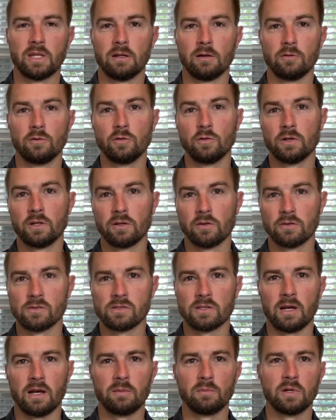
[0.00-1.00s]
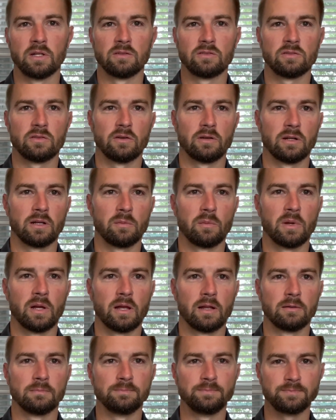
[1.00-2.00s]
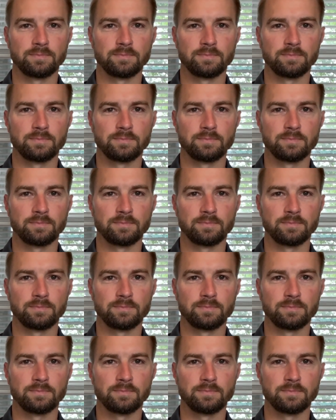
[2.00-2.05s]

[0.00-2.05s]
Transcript: doing your assignments, turning them in